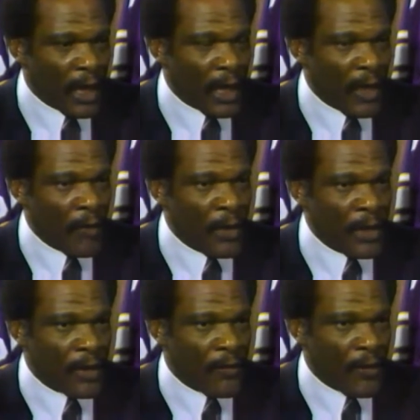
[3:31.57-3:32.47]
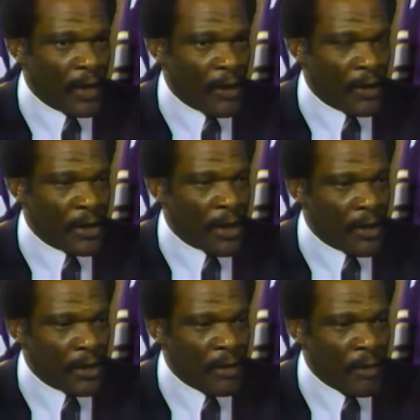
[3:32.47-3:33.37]
and when you fail,
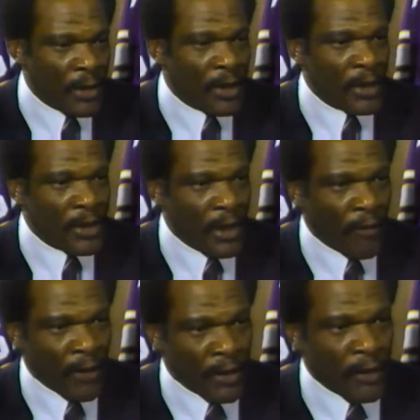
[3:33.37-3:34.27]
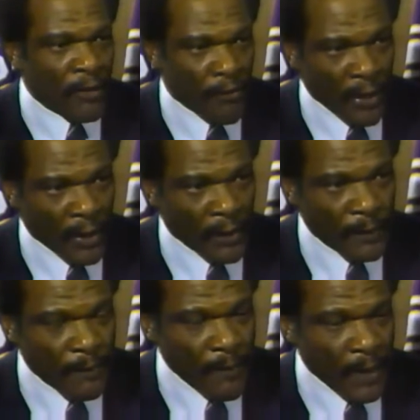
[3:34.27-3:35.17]
it's hard to admit to yourself that you
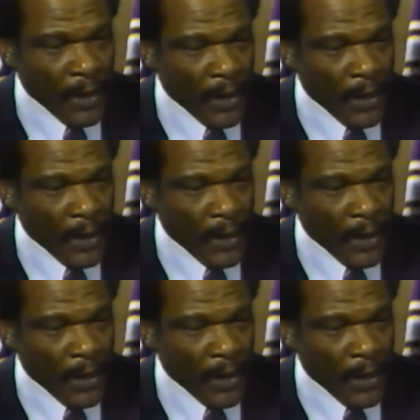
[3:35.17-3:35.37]
failed.